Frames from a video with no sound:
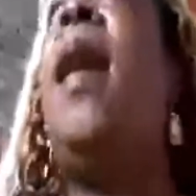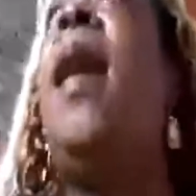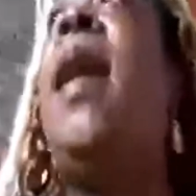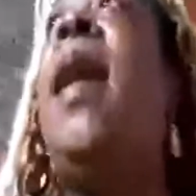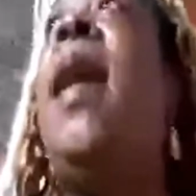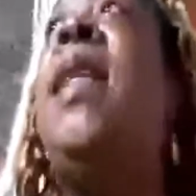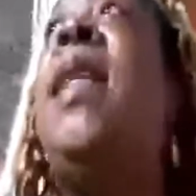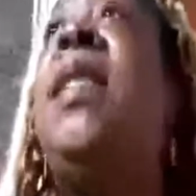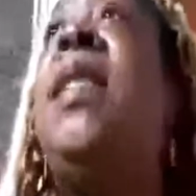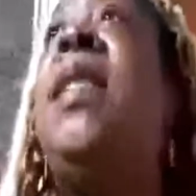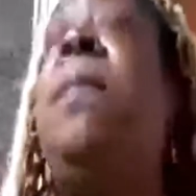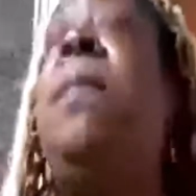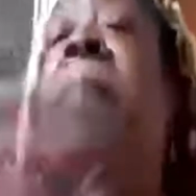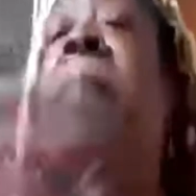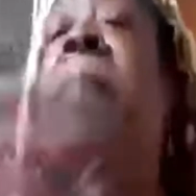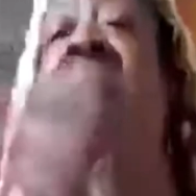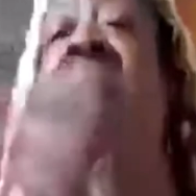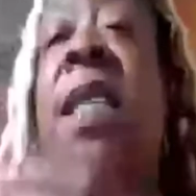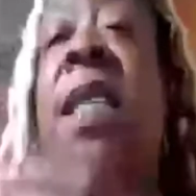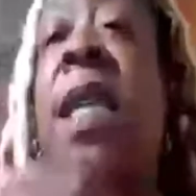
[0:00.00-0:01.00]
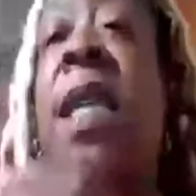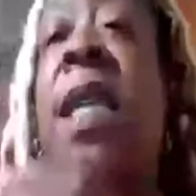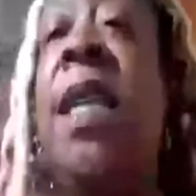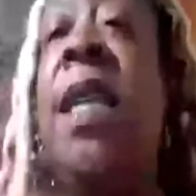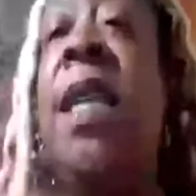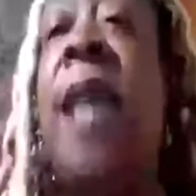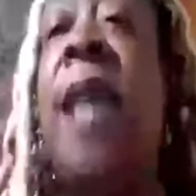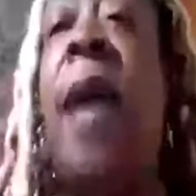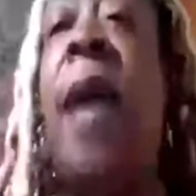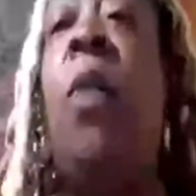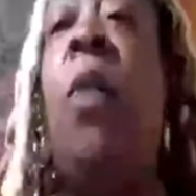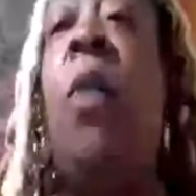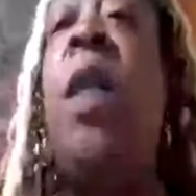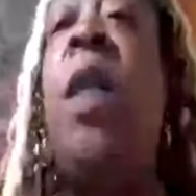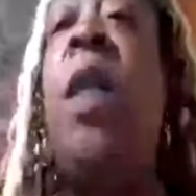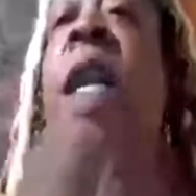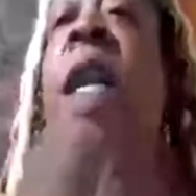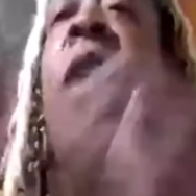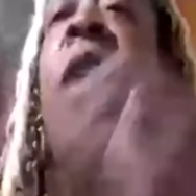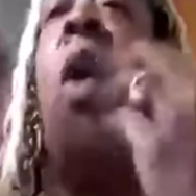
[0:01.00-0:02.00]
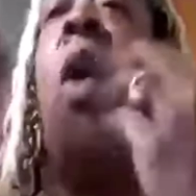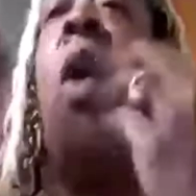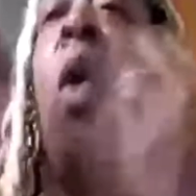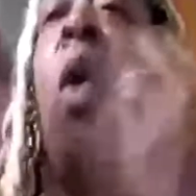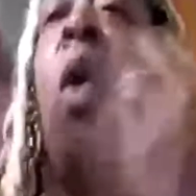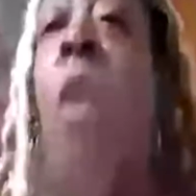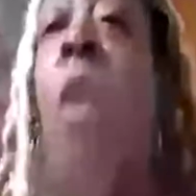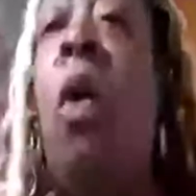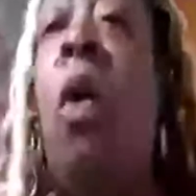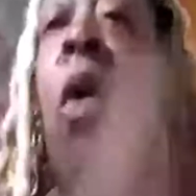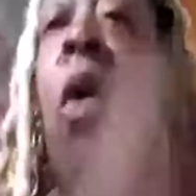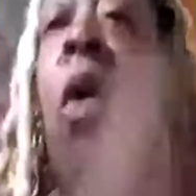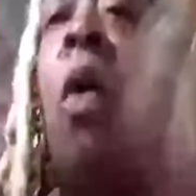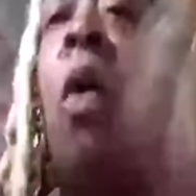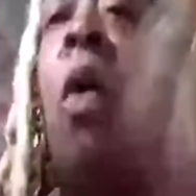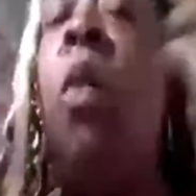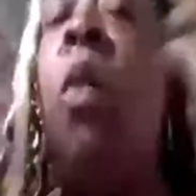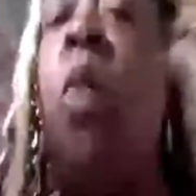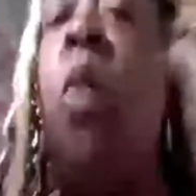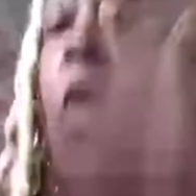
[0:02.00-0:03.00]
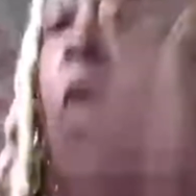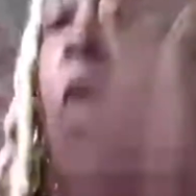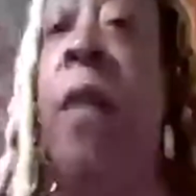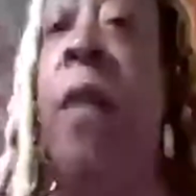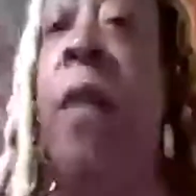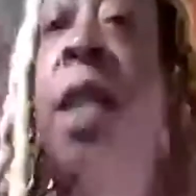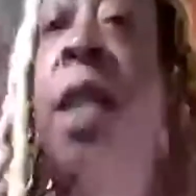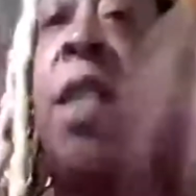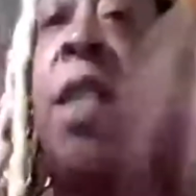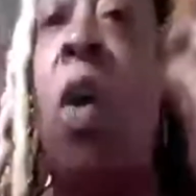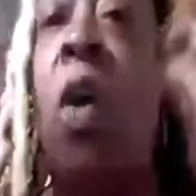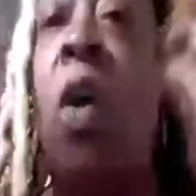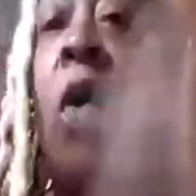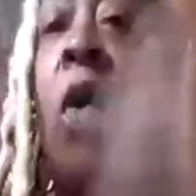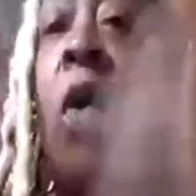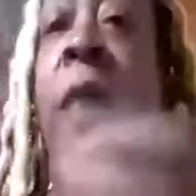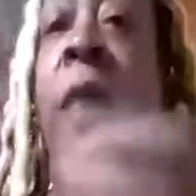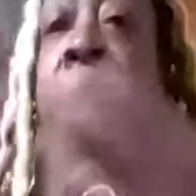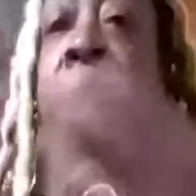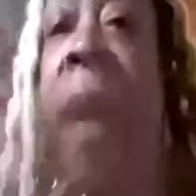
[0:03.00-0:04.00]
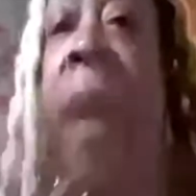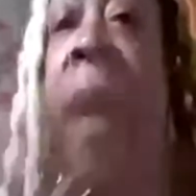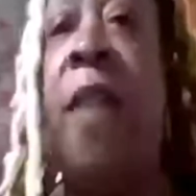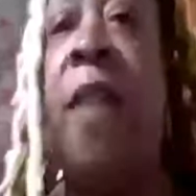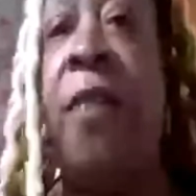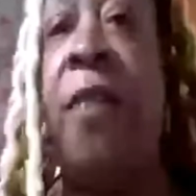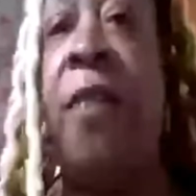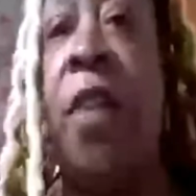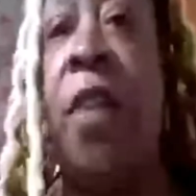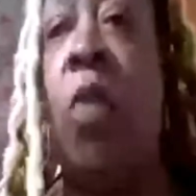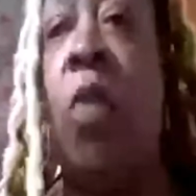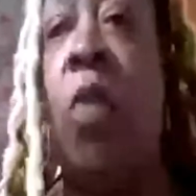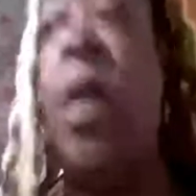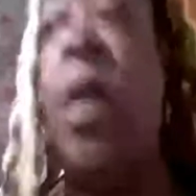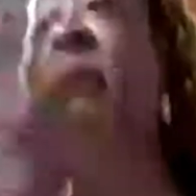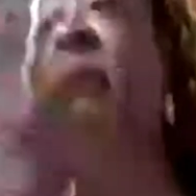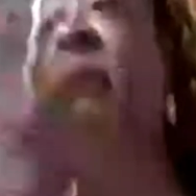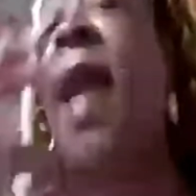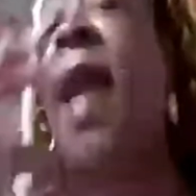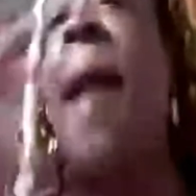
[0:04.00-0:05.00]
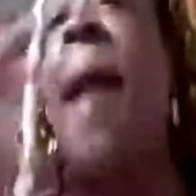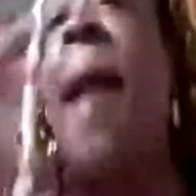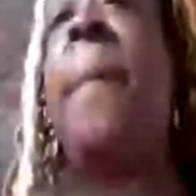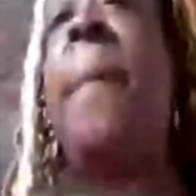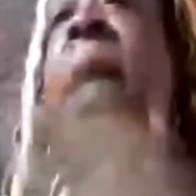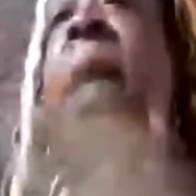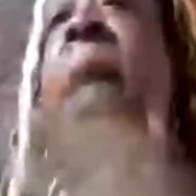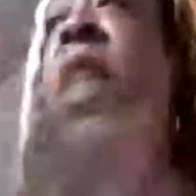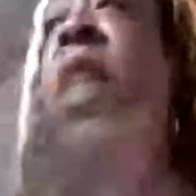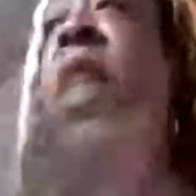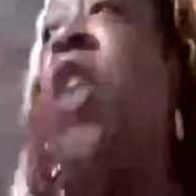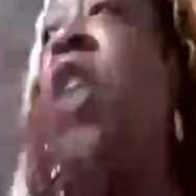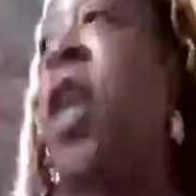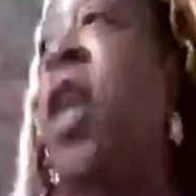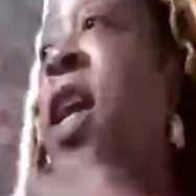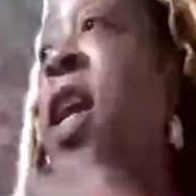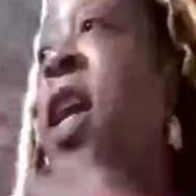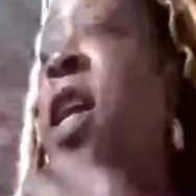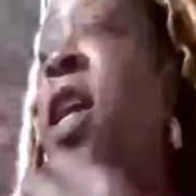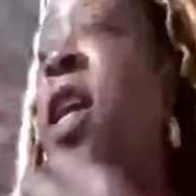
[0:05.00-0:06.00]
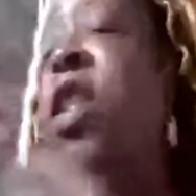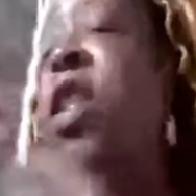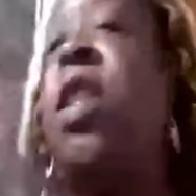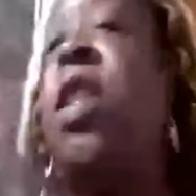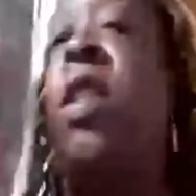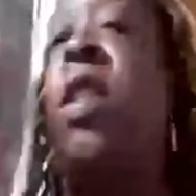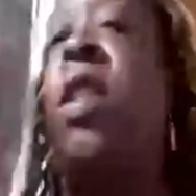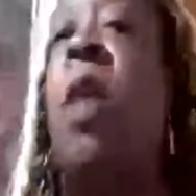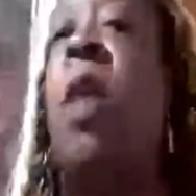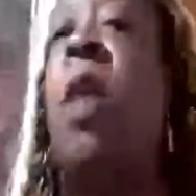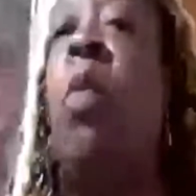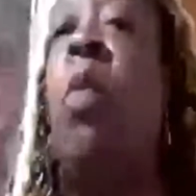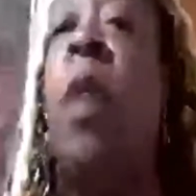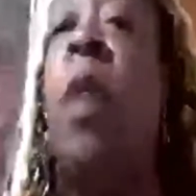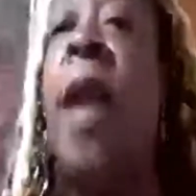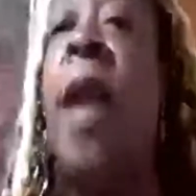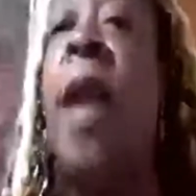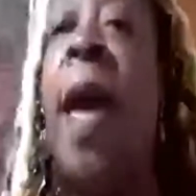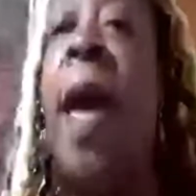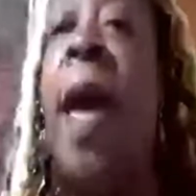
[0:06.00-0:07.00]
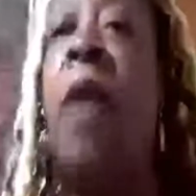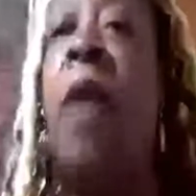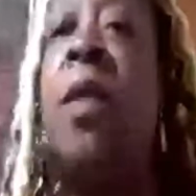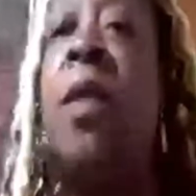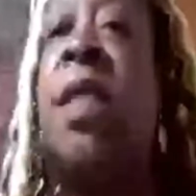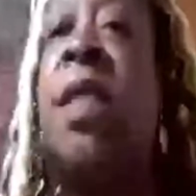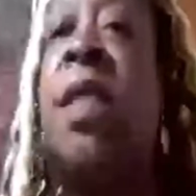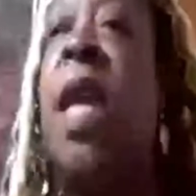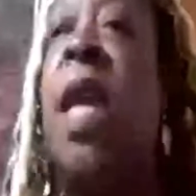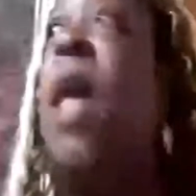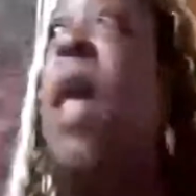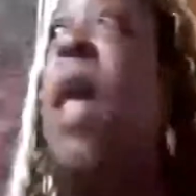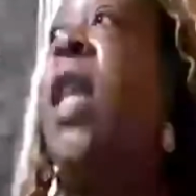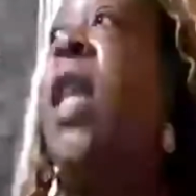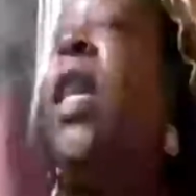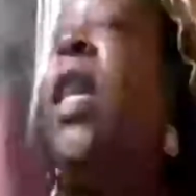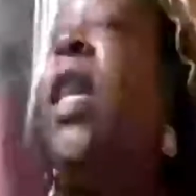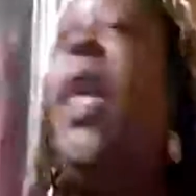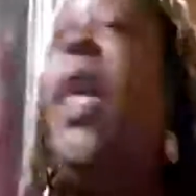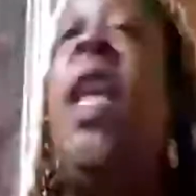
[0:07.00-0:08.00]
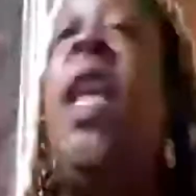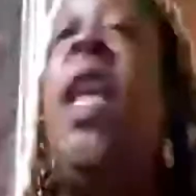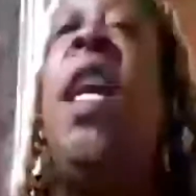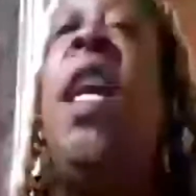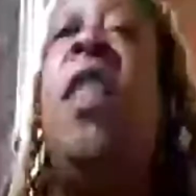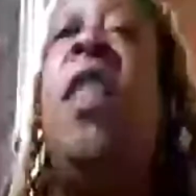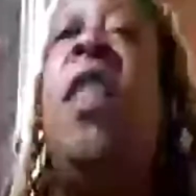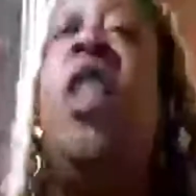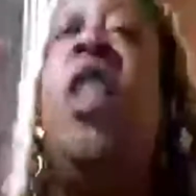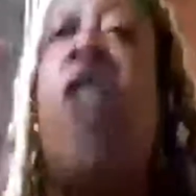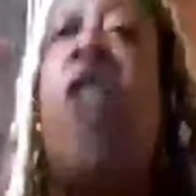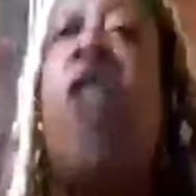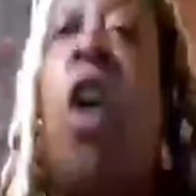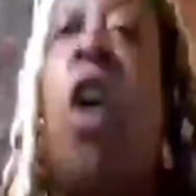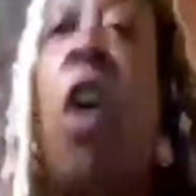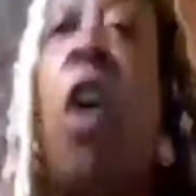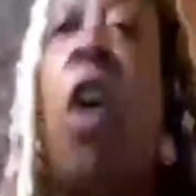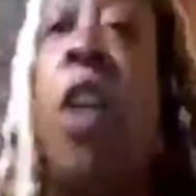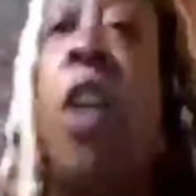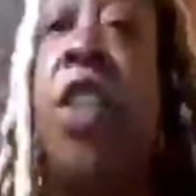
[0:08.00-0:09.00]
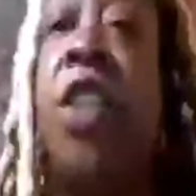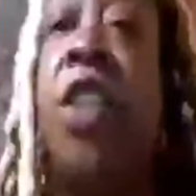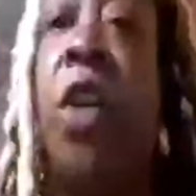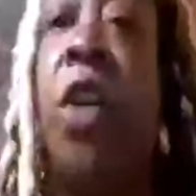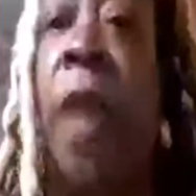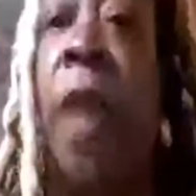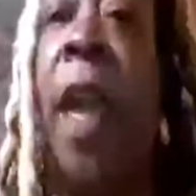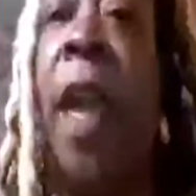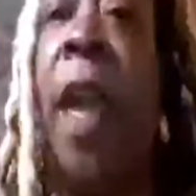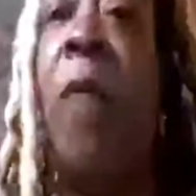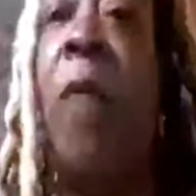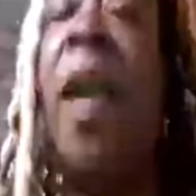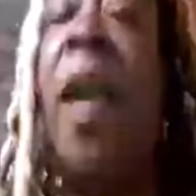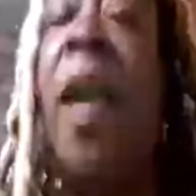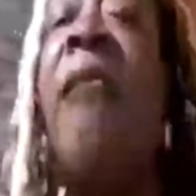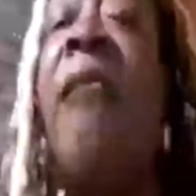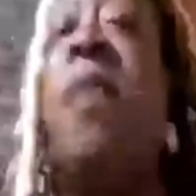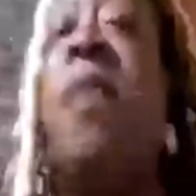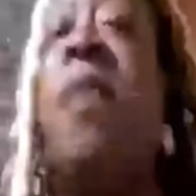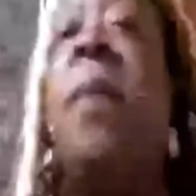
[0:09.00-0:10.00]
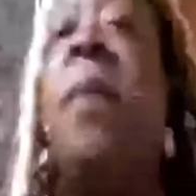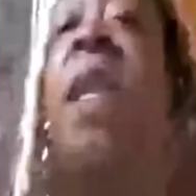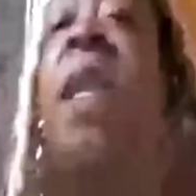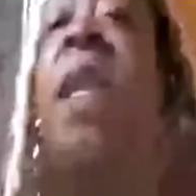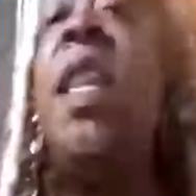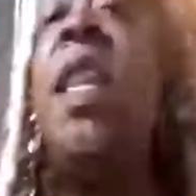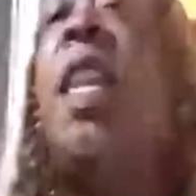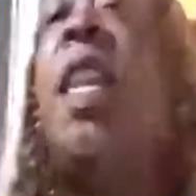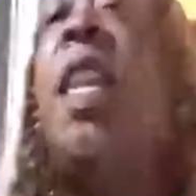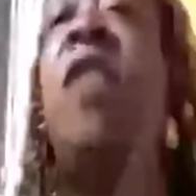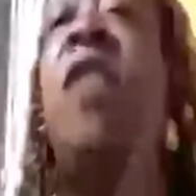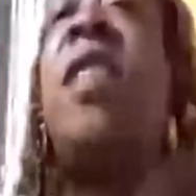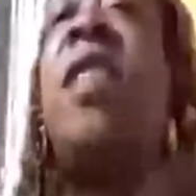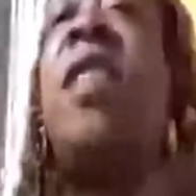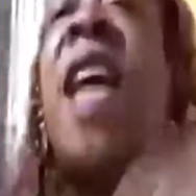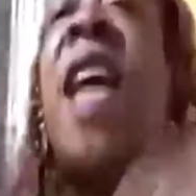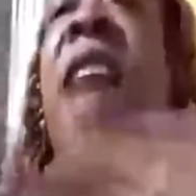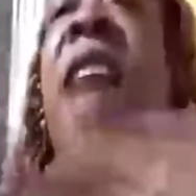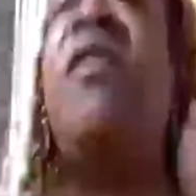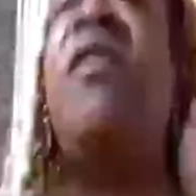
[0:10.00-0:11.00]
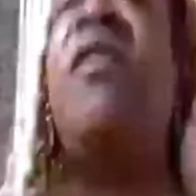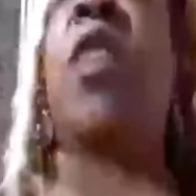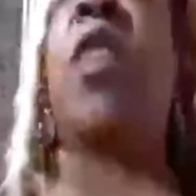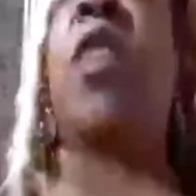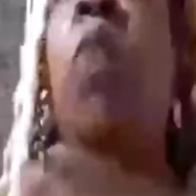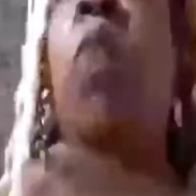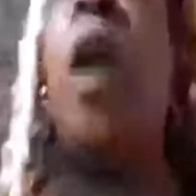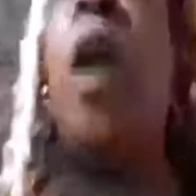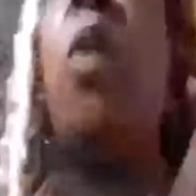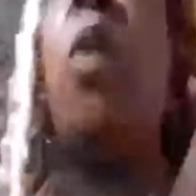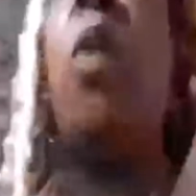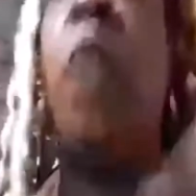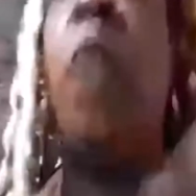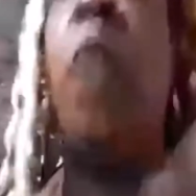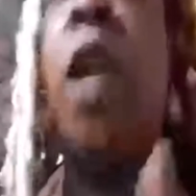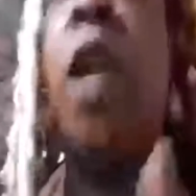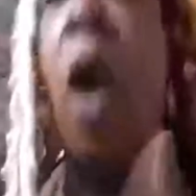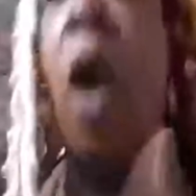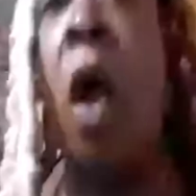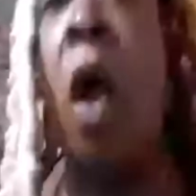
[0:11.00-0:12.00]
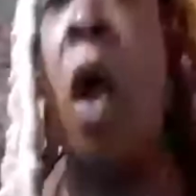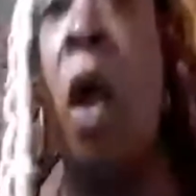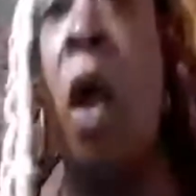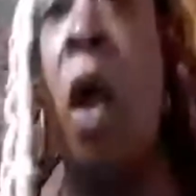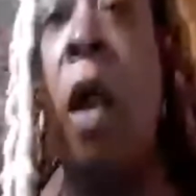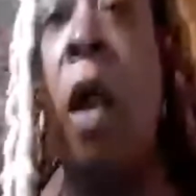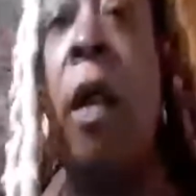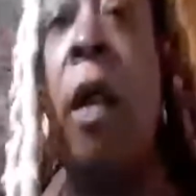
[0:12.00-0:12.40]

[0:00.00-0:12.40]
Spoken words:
is basically that we need all warriors on the battlefield. We cannot be looking to someone else leading the charge. Okay, we have to be leaders everywhere we are.